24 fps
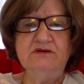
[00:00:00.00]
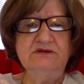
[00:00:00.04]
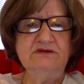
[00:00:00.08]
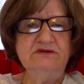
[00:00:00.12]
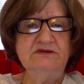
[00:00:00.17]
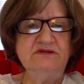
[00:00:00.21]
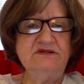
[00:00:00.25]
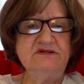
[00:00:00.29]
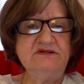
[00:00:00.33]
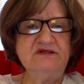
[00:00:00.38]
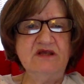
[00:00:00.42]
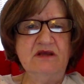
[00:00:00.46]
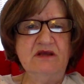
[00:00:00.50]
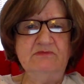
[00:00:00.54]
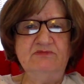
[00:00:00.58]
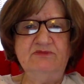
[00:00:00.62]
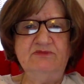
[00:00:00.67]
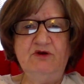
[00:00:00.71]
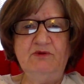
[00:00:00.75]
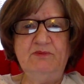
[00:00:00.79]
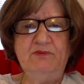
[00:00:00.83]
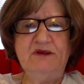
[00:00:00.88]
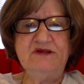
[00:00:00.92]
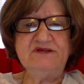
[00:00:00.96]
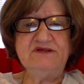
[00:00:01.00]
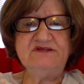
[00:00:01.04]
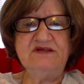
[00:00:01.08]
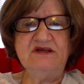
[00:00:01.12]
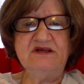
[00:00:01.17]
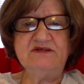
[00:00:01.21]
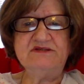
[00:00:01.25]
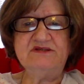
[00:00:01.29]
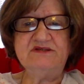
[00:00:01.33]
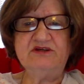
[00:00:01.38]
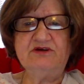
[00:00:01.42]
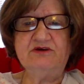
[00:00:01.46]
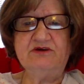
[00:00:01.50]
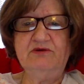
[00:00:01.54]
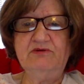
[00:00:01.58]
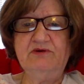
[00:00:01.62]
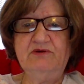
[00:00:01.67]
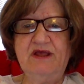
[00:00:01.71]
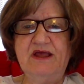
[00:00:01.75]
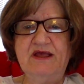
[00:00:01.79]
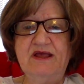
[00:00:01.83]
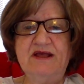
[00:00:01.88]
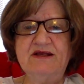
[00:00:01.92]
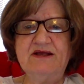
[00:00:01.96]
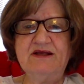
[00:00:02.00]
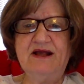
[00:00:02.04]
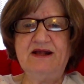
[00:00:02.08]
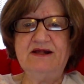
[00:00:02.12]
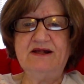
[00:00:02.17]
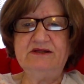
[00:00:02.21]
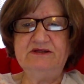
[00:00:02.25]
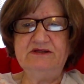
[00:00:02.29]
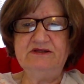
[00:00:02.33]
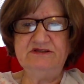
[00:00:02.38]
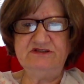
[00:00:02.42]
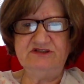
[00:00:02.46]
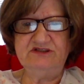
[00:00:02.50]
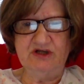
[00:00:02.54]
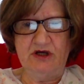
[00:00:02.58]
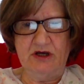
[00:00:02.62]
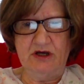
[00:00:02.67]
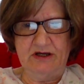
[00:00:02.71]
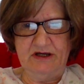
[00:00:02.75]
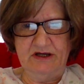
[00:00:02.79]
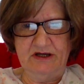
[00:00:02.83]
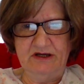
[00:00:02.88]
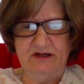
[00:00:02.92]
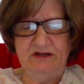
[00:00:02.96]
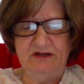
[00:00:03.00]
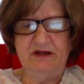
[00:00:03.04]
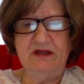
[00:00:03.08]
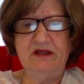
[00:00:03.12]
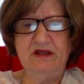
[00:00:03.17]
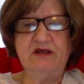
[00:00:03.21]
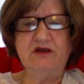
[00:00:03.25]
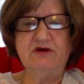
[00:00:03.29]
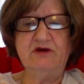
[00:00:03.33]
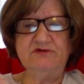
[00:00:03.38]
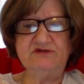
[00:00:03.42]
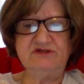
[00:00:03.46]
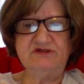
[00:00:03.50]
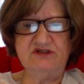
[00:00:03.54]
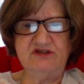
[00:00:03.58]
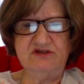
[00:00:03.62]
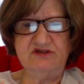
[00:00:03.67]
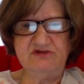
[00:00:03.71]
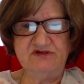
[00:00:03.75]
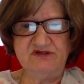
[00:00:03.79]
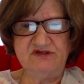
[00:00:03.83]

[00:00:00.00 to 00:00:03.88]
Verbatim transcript: There's something don't make sense here. Okay, I clicked on it. He goes to their